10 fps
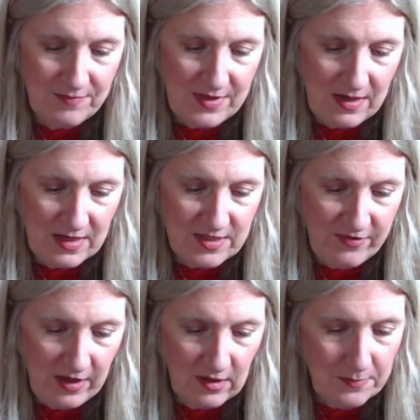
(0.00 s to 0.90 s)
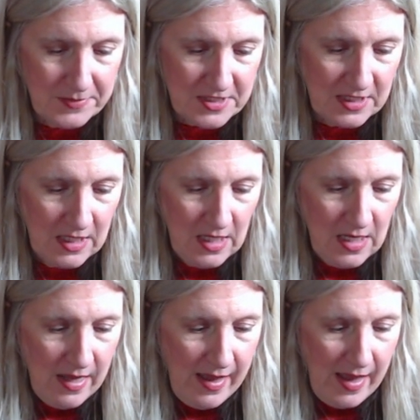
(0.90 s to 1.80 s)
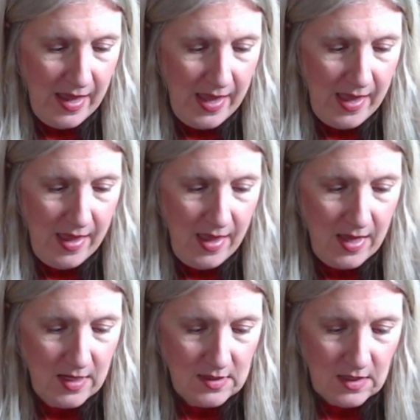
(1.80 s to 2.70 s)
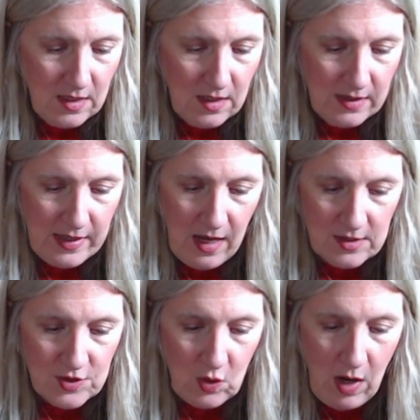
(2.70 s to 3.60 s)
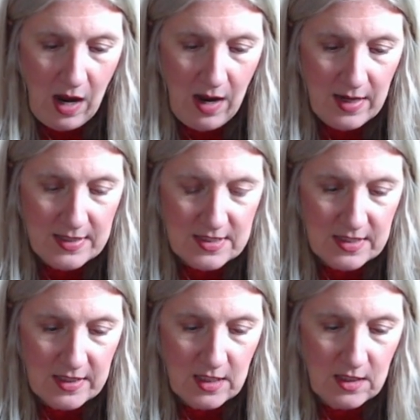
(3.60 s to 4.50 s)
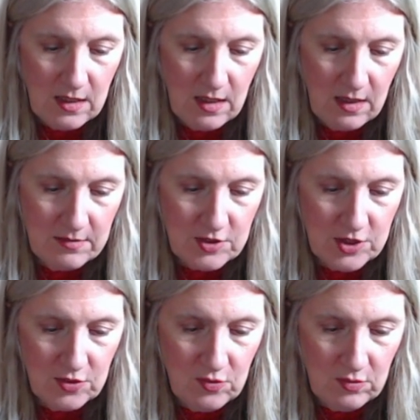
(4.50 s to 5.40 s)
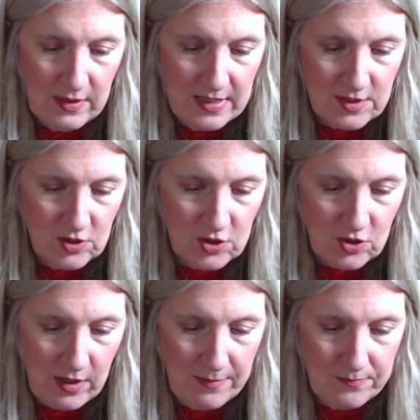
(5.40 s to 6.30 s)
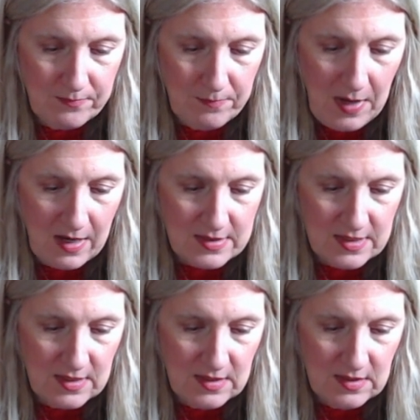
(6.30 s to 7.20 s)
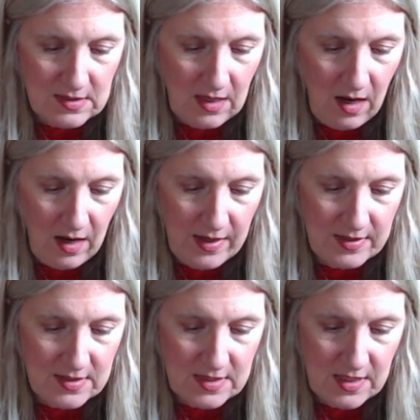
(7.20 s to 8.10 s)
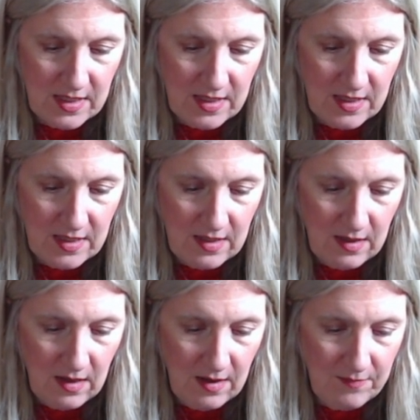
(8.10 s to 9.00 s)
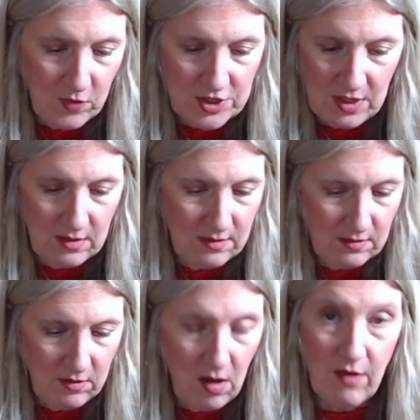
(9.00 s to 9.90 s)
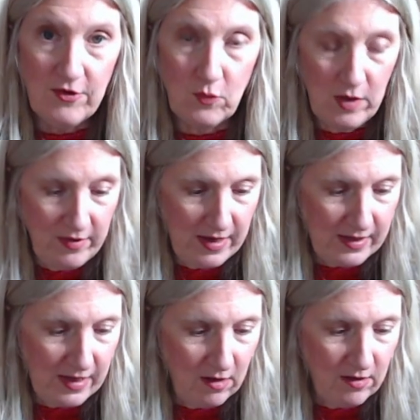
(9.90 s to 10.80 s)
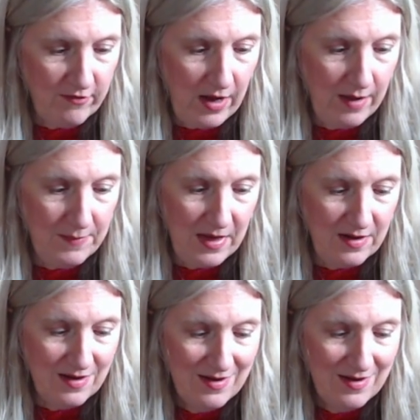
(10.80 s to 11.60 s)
that I developed. And uh, yeah, so I did uh, two lace and stripe boxies. I did, um, which I love and wear the heck out of. I made